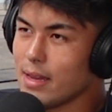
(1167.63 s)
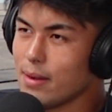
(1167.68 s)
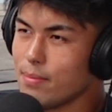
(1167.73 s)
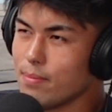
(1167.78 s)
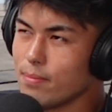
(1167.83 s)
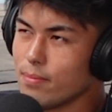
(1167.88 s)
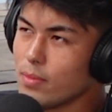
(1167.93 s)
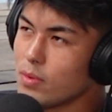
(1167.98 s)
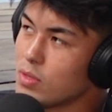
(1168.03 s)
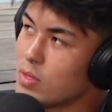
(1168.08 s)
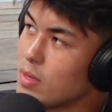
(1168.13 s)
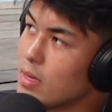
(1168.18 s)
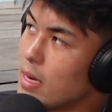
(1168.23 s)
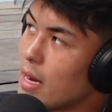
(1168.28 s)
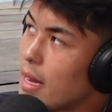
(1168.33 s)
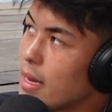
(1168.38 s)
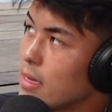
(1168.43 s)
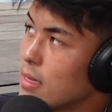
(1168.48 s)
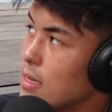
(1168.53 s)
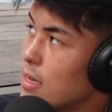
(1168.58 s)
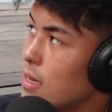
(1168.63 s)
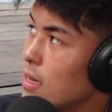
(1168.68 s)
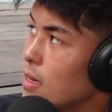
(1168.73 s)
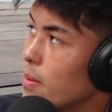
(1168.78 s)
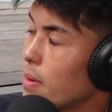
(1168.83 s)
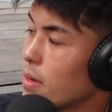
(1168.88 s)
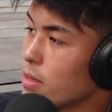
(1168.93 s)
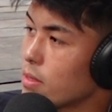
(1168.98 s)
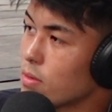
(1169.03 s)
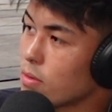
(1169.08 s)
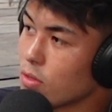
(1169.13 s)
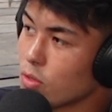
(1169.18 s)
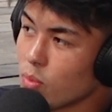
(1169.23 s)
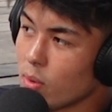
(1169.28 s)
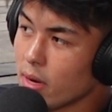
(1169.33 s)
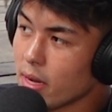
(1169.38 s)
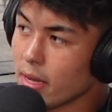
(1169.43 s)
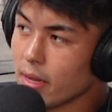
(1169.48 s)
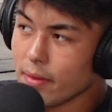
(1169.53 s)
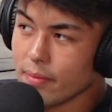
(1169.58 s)
I was 19, about to turn
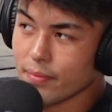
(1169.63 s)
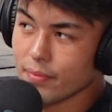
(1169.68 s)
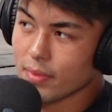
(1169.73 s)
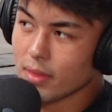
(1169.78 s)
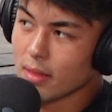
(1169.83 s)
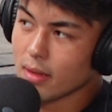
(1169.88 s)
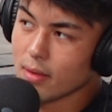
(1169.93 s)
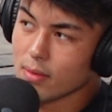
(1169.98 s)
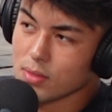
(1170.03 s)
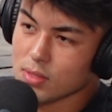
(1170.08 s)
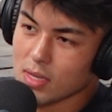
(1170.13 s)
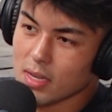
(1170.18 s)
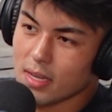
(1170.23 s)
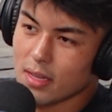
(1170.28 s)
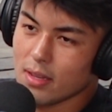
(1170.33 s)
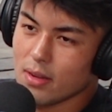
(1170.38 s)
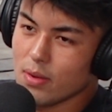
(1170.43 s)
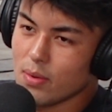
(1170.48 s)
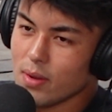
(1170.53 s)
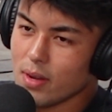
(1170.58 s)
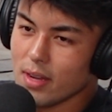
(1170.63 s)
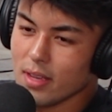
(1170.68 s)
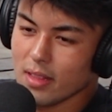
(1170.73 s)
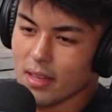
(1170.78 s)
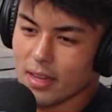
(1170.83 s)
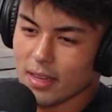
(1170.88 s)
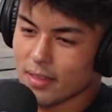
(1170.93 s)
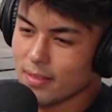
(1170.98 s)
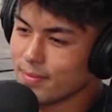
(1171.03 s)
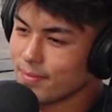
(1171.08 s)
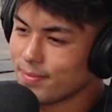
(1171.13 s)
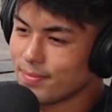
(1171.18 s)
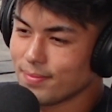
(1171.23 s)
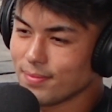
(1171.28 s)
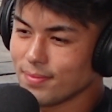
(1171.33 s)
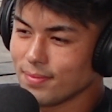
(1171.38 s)
20, and I was like, you know what, like,